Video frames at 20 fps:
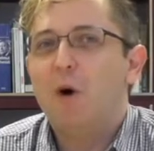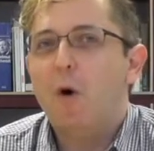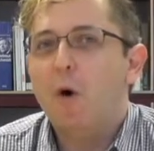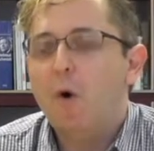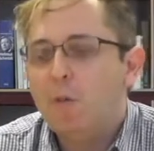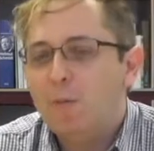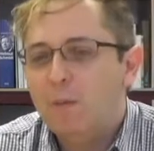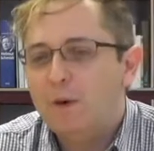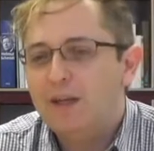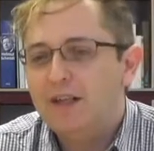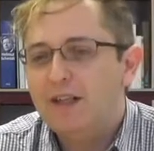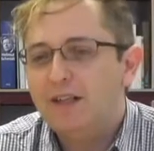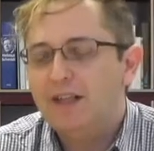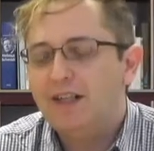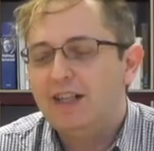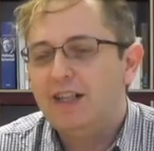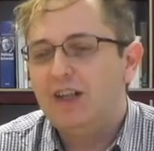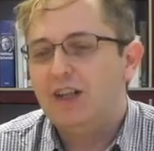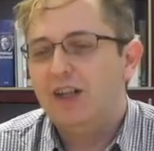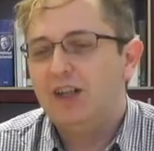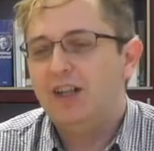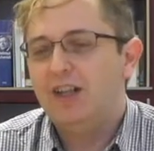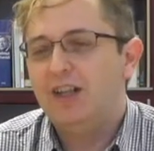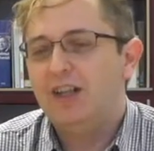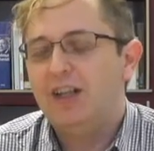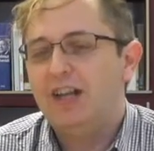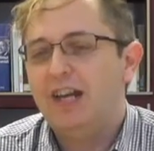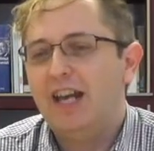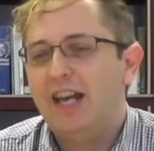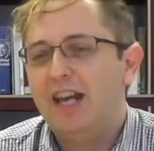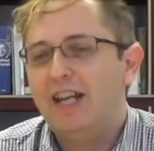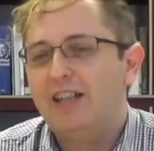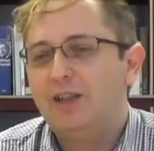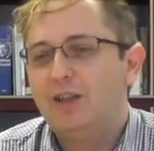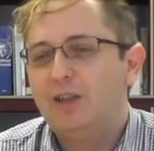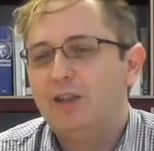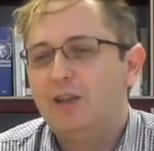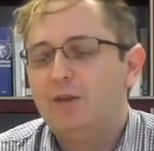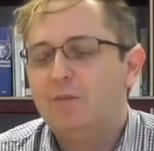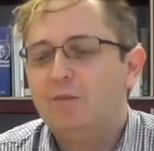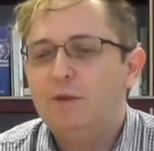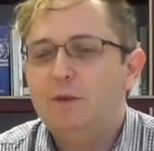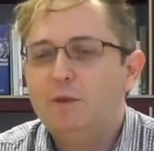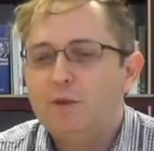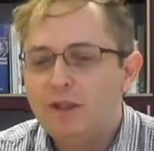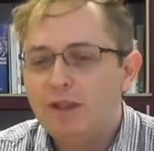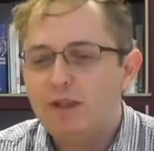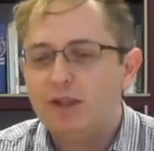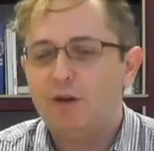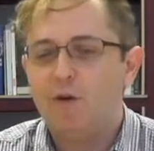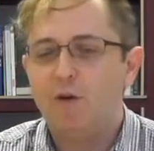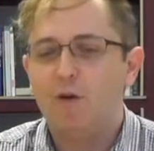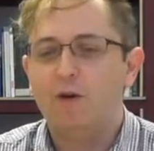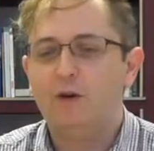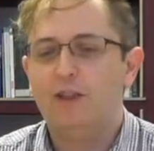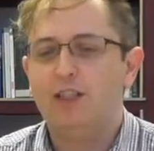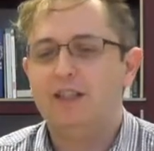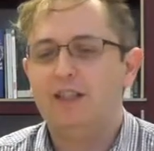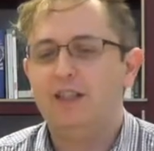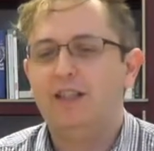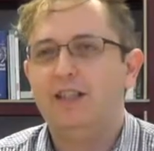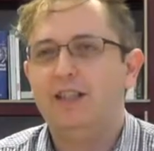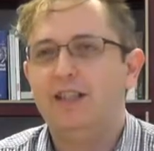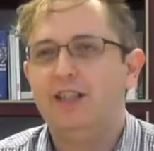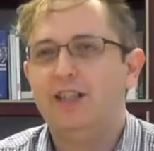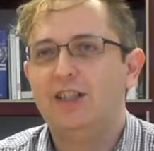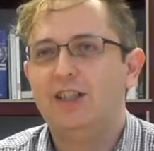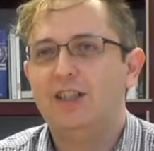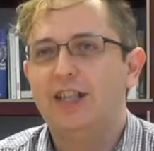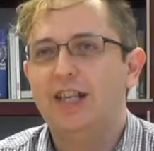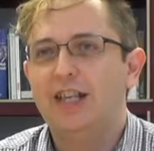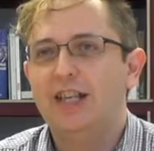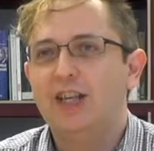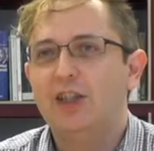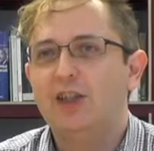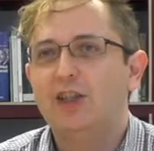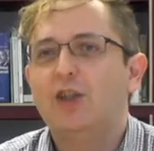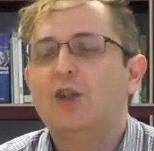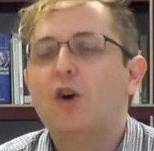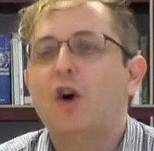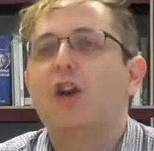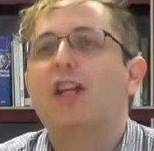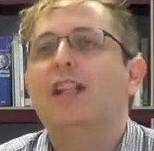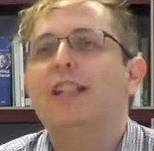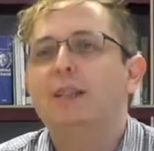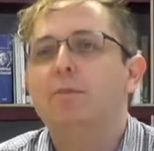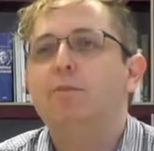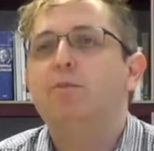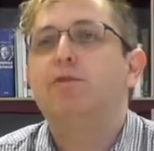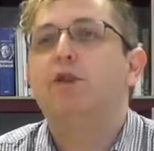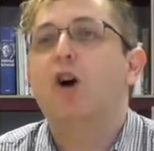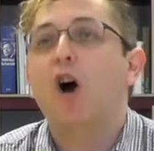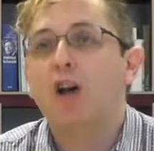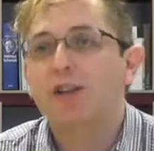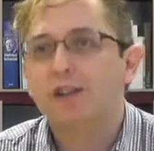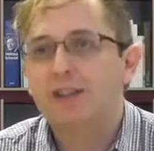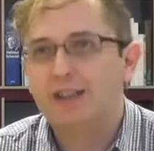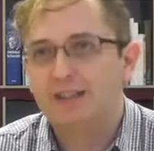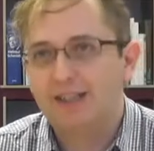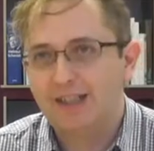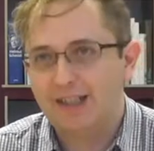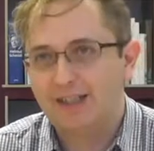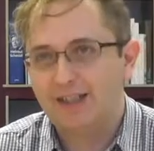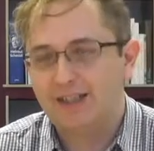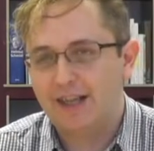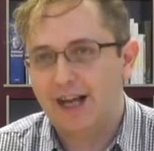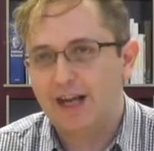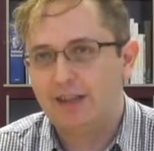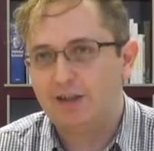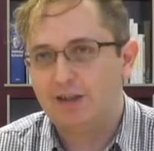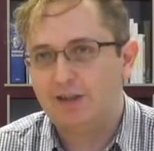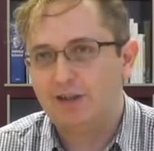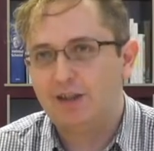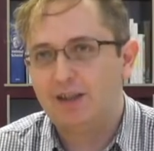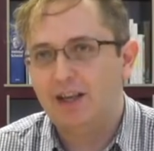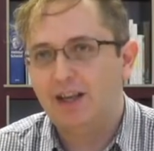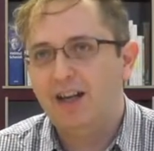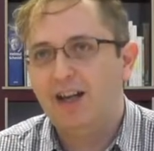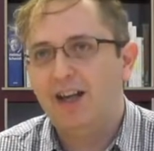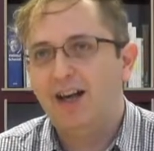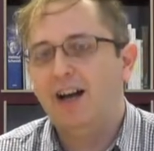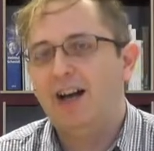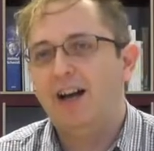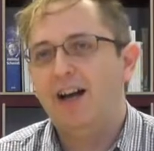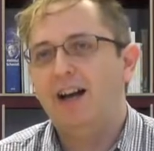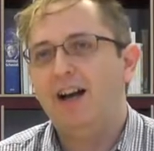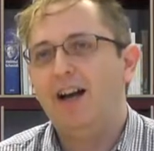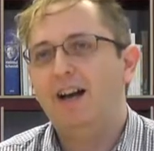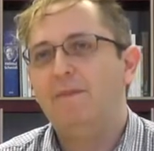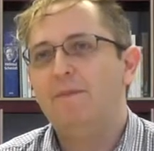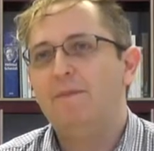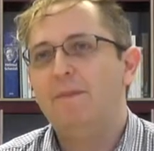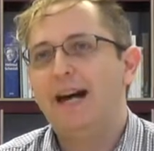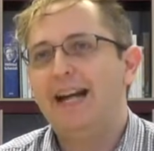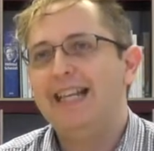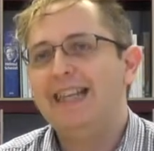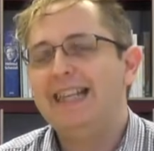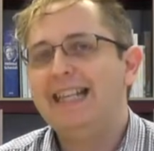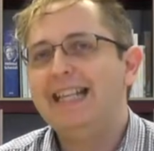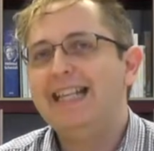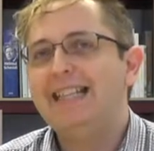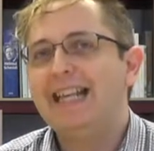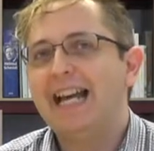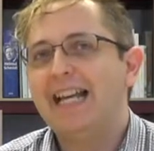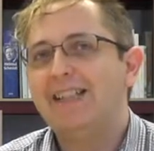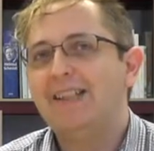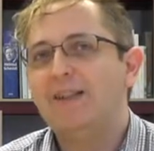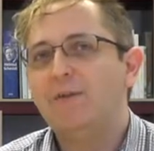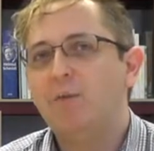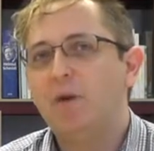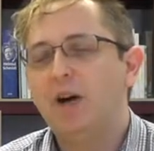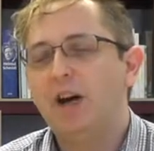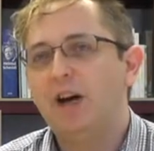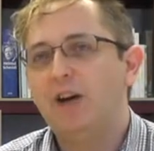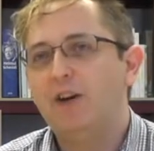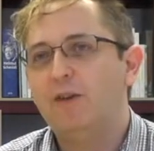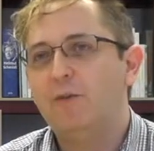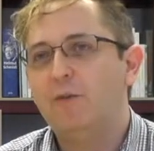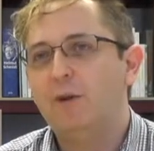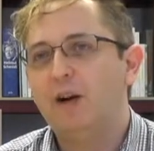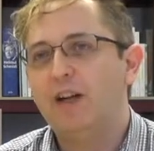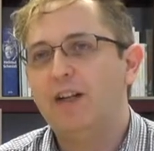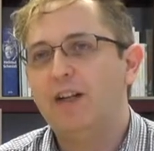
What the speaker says: open and community-oriented scholarly process as such. I think that's where